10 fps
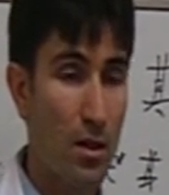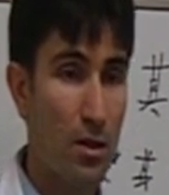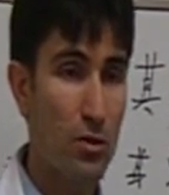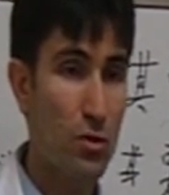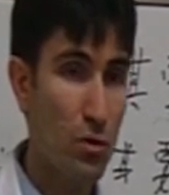
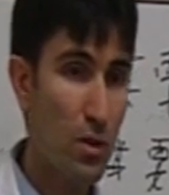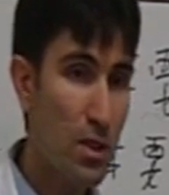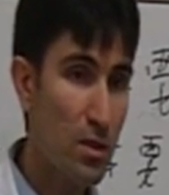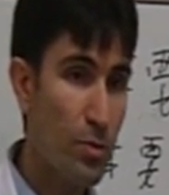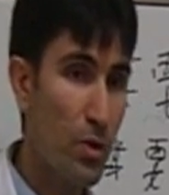So
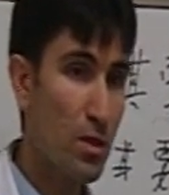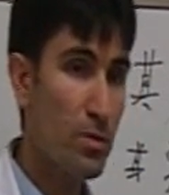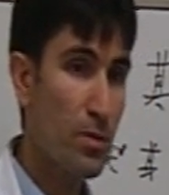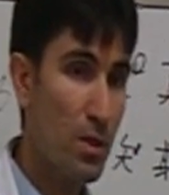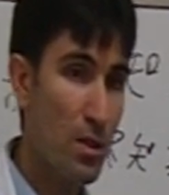this brings
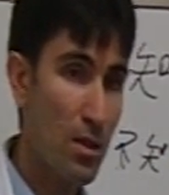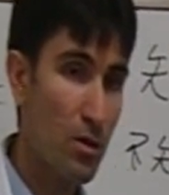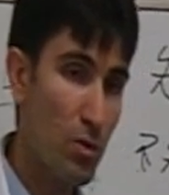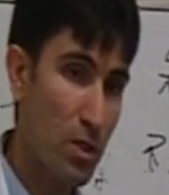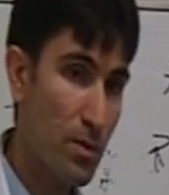me
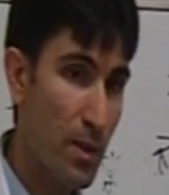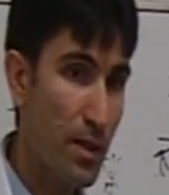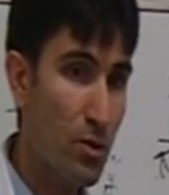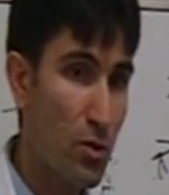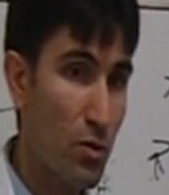to
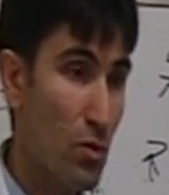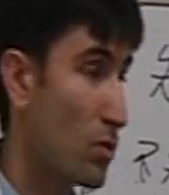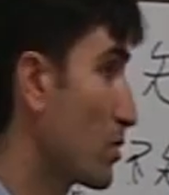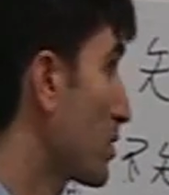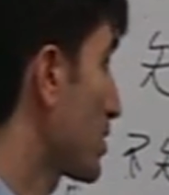explain to you
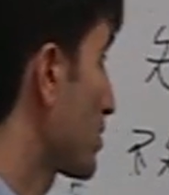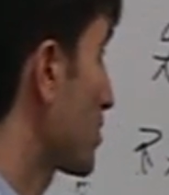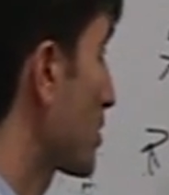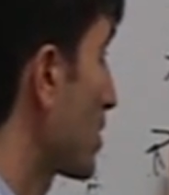this.